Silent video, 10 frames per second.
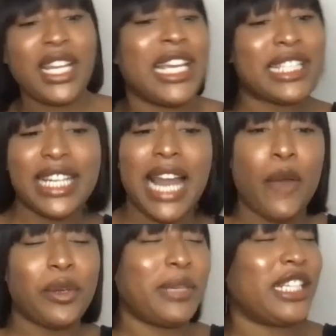It's
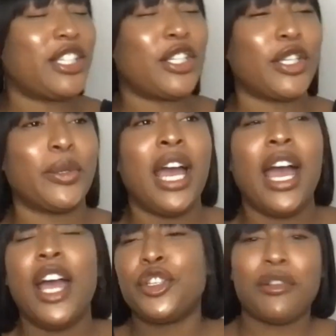allowing me to
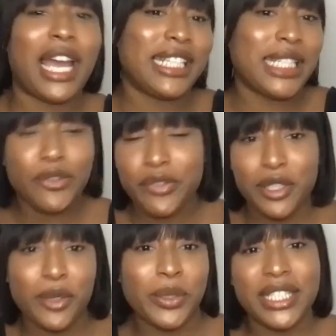try
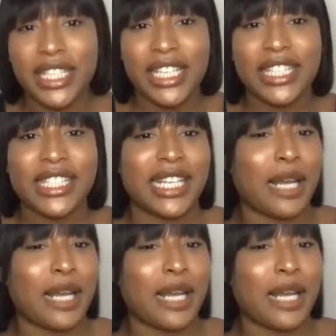different cuisines,